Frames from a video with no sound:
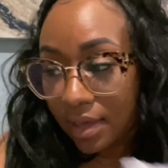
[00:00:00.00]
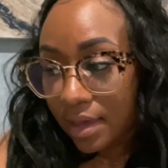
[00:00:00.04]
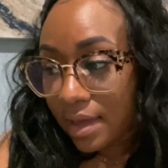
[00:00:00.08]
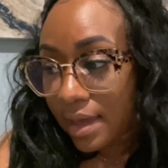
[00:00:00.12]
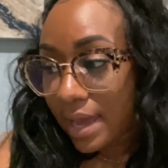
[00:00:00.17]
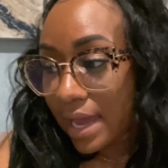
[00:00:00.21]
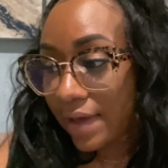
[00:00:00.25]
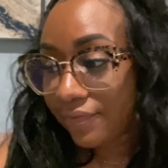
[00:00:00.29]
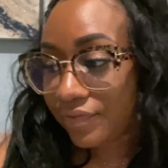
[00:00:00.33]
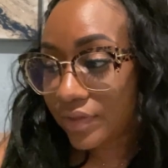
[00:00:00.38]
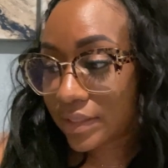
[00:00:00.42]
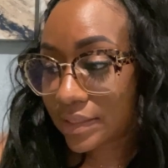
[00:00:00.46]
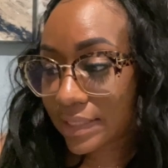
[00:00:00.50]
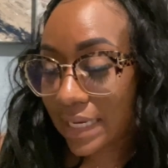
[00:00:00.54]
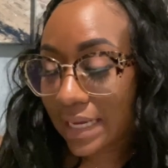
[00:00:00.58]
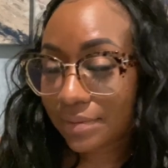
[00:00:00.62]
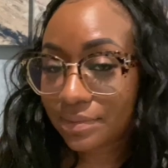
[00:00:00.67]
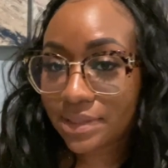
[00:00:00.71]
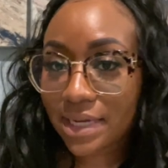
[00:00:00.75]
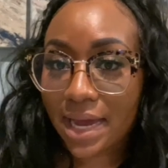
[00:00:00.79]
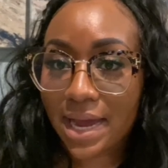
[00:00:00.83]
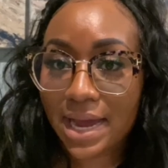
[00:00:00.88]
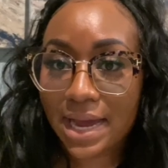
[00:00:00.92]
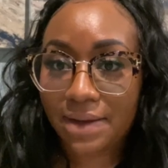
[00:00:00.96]
at the same
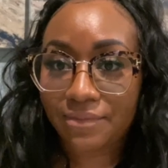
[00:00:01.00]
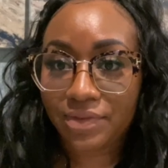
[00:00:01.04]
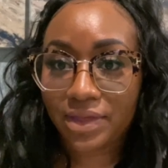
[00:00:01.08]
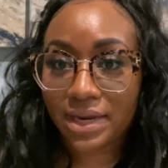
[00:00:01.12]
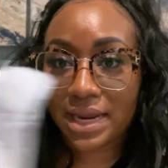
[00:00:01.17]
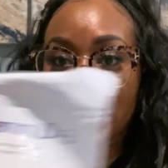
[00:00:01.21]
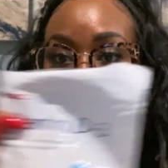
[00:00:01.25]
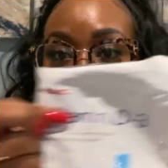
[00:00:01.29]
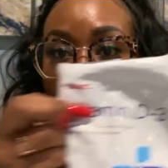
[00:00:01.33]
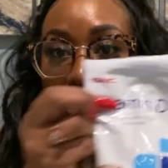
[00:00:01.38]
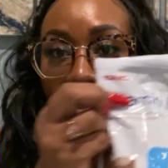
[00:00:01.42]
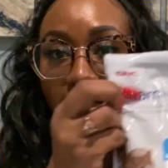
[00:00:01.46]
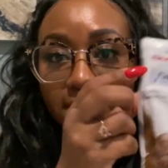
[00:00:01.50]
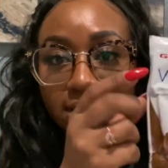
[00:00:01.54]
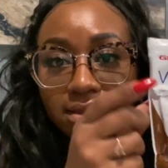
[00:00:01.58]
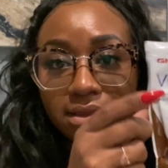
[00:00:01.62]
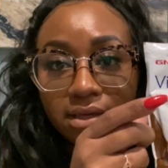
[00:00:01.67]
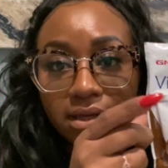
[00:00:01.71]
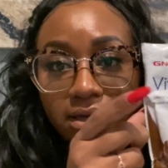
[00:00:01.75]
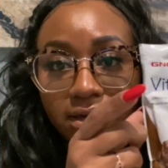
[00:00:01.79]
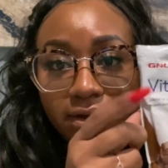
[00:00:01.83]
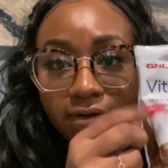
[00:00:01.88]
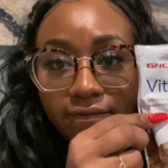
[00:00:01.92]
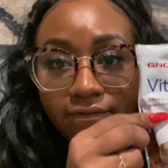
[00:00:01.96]
time that I take
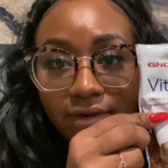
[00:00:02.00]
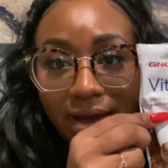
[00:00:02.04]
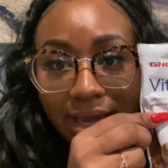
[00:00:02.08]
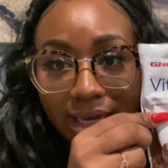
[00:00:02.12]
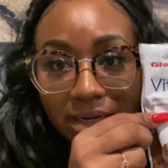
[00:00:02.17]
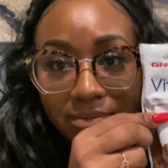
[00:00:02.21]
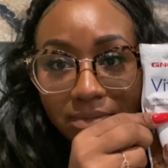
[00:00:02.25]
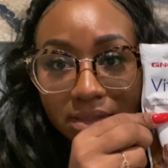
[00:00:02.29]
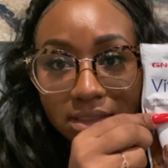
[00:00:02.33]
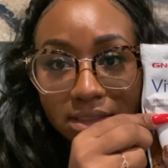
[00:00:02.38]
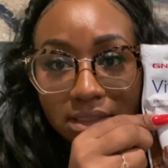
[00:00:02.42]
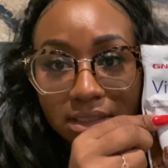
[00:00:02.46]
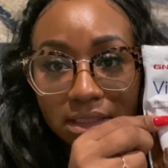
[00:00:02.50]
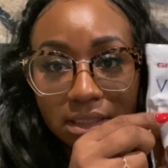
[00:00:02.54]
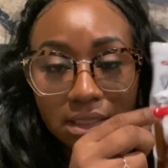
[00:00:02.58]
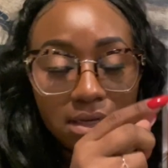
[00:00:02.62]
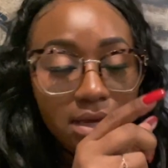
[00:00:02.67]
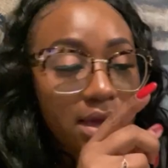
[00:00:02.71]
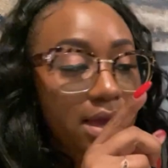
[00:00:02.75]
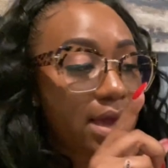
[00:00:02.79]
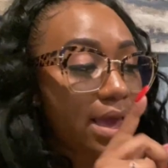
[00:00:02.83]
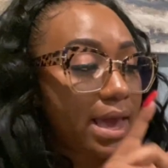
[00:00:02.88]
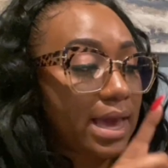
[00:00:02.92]
the vitamin D.